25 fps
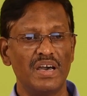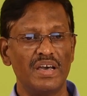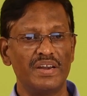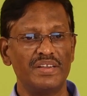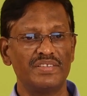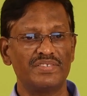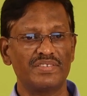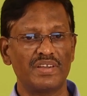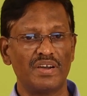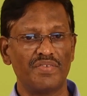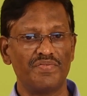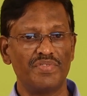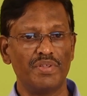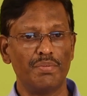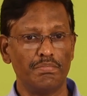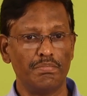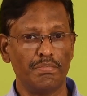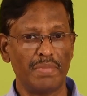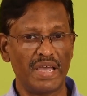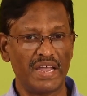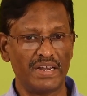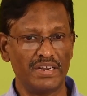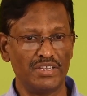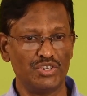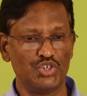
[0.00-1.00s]
risk of the
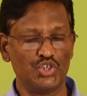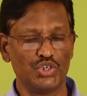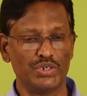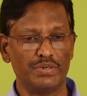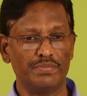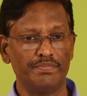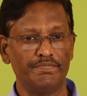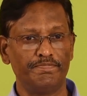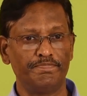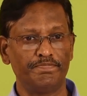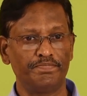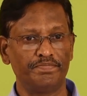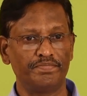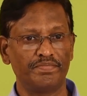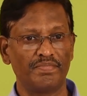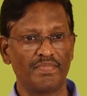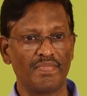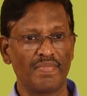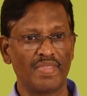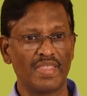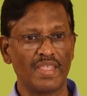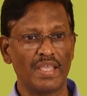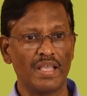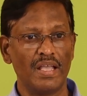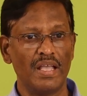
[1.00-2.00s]
manager.
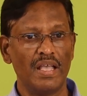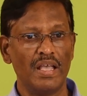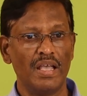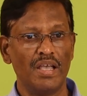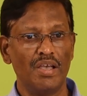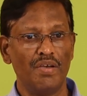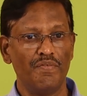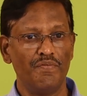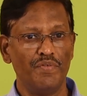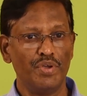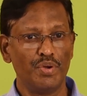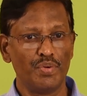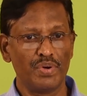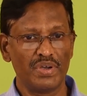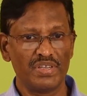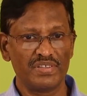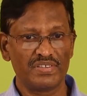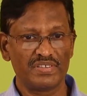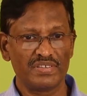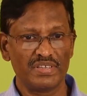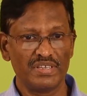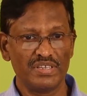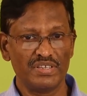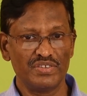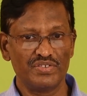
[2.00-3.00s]

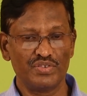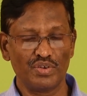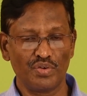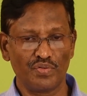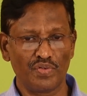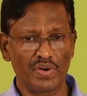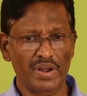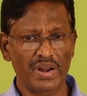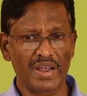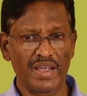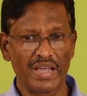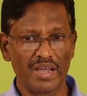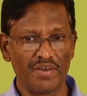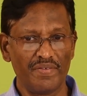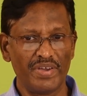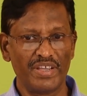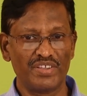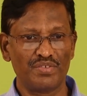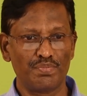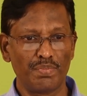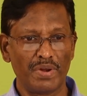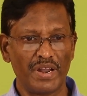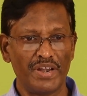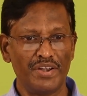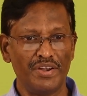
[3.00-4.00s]
Viewers, so far I have
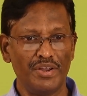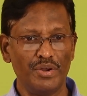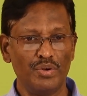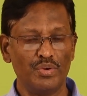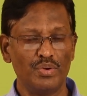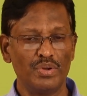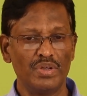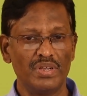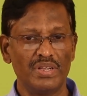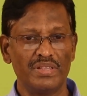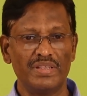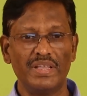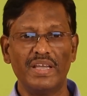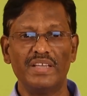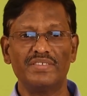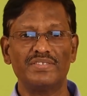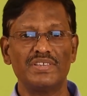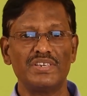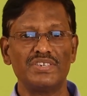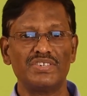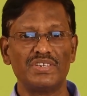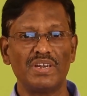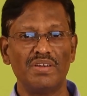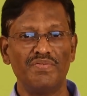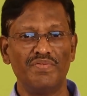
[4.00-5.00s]
explained you the
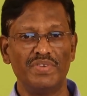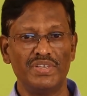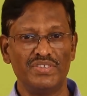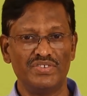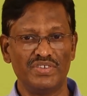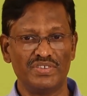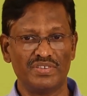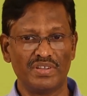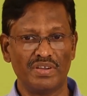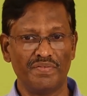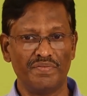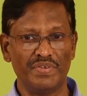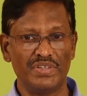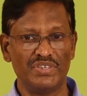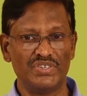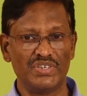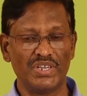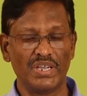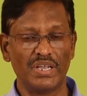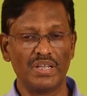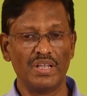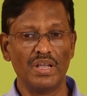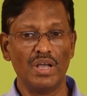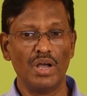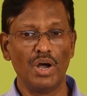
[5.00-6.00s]
essential features of a
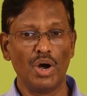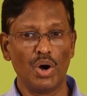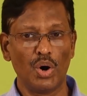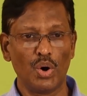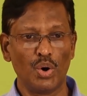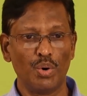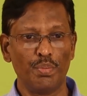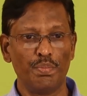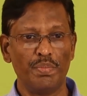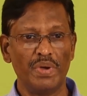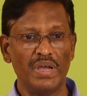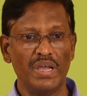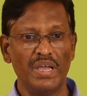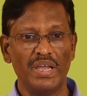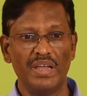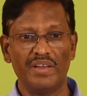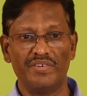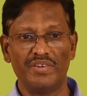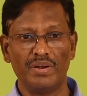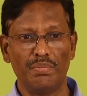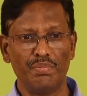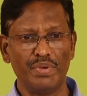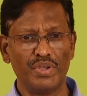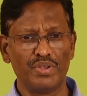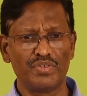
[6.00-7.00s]
cheque. Hope it
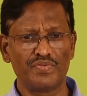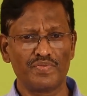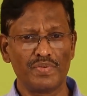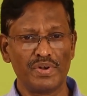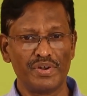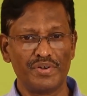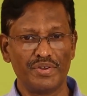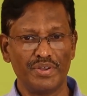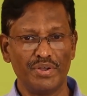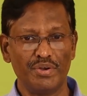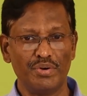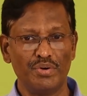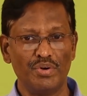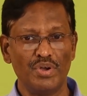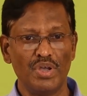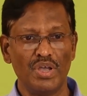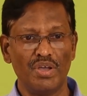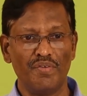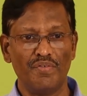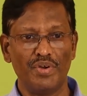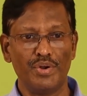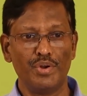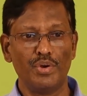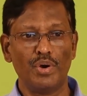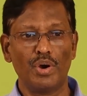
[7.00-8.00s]
will be useful to you
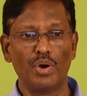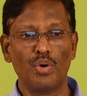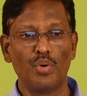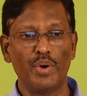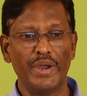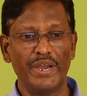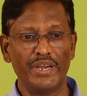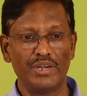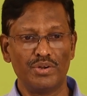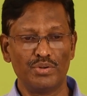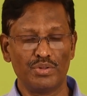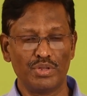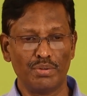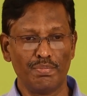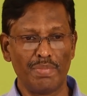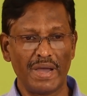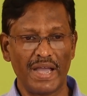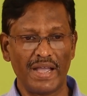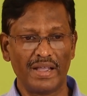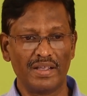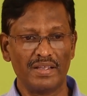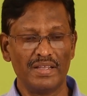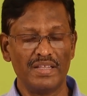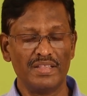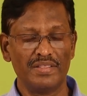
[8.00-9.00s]
when you are going to the
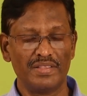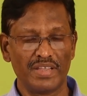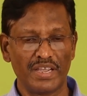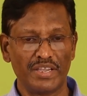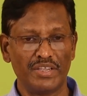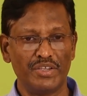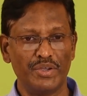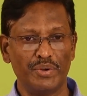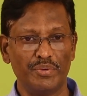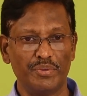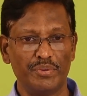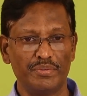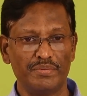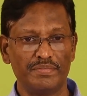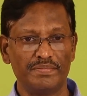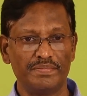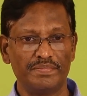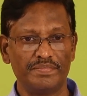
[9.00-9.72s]
bank. Thank you.